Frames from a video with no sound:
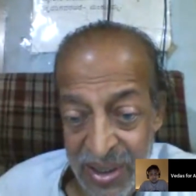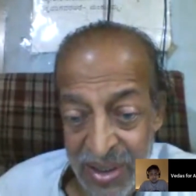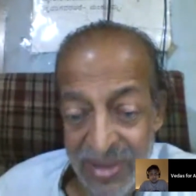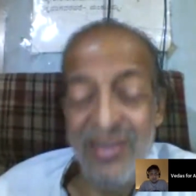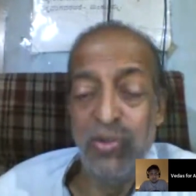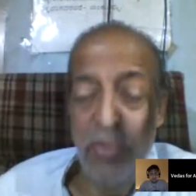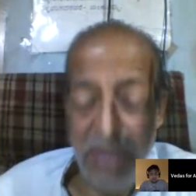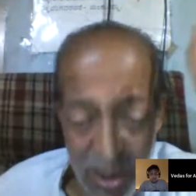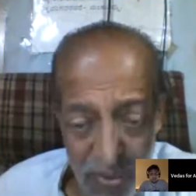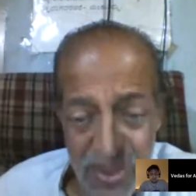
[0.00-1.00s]
This is a
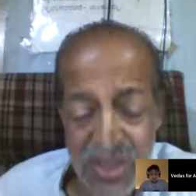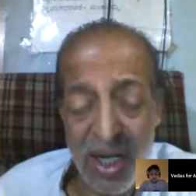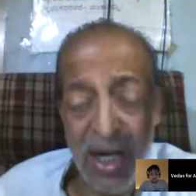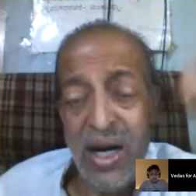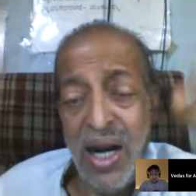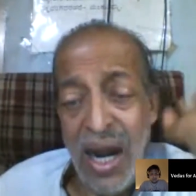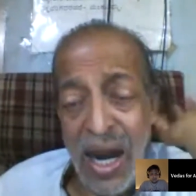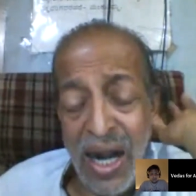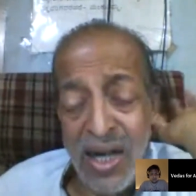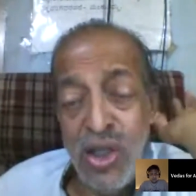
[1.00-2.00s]
special feature
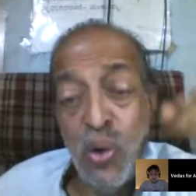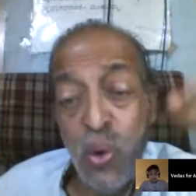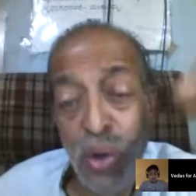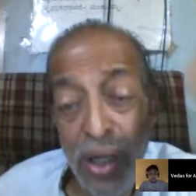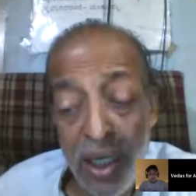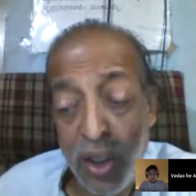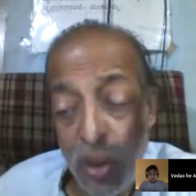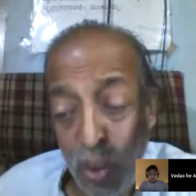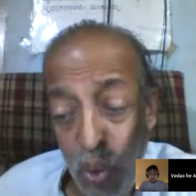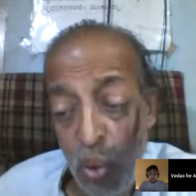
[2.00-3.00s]
and unique
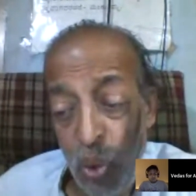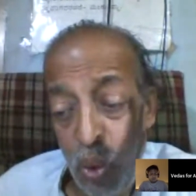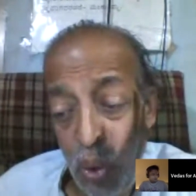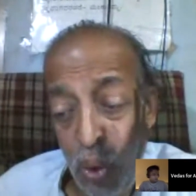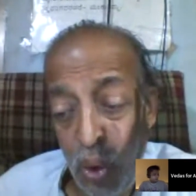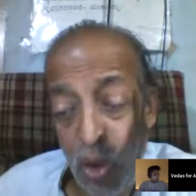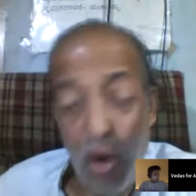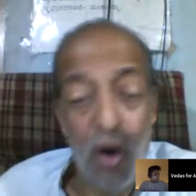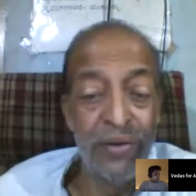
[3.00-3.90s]
to God.